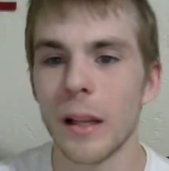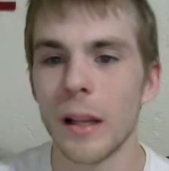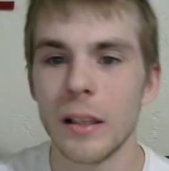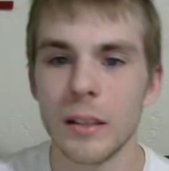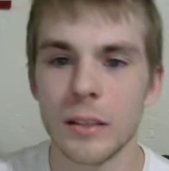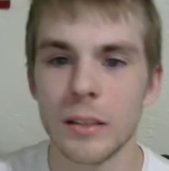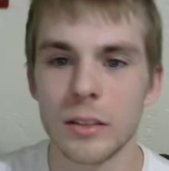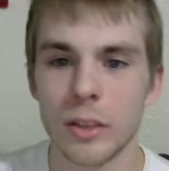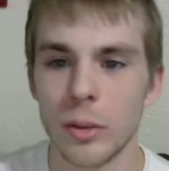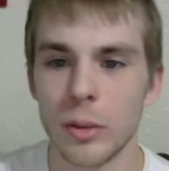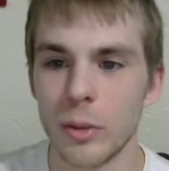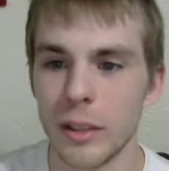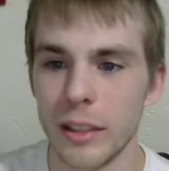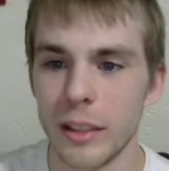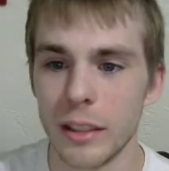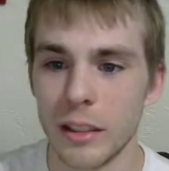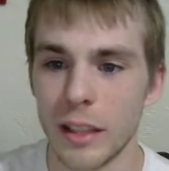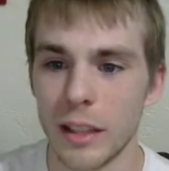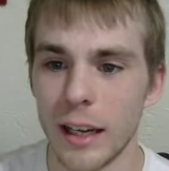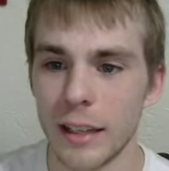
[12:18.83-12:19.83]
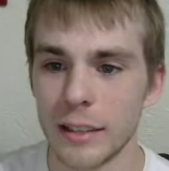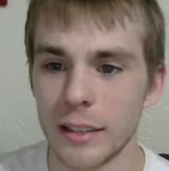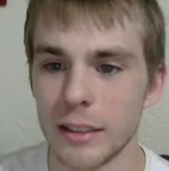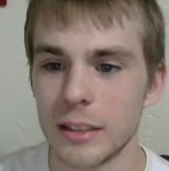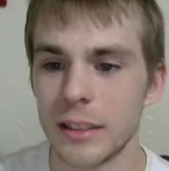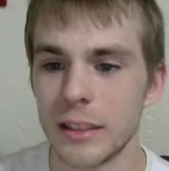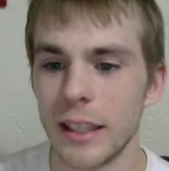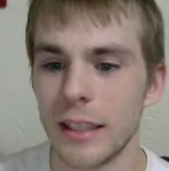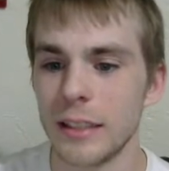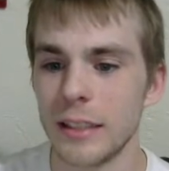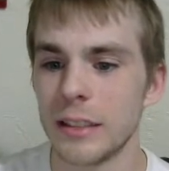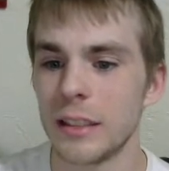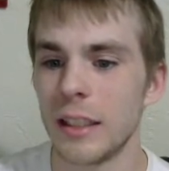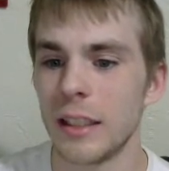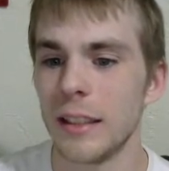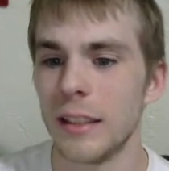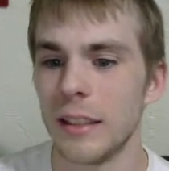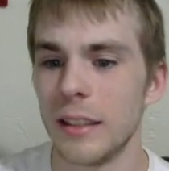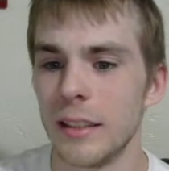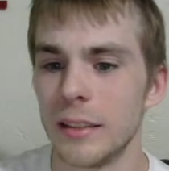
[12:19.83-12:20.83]
So when the United States
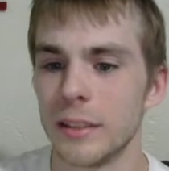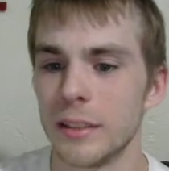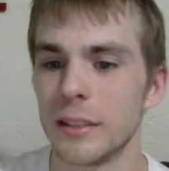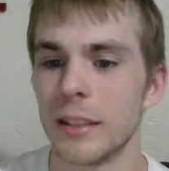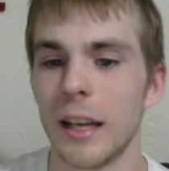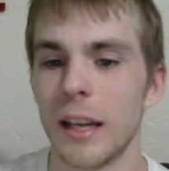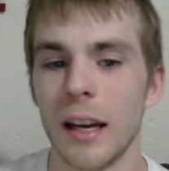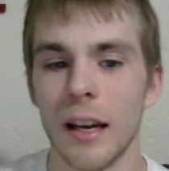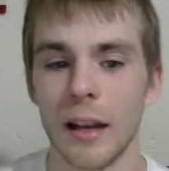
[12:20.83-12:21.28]
is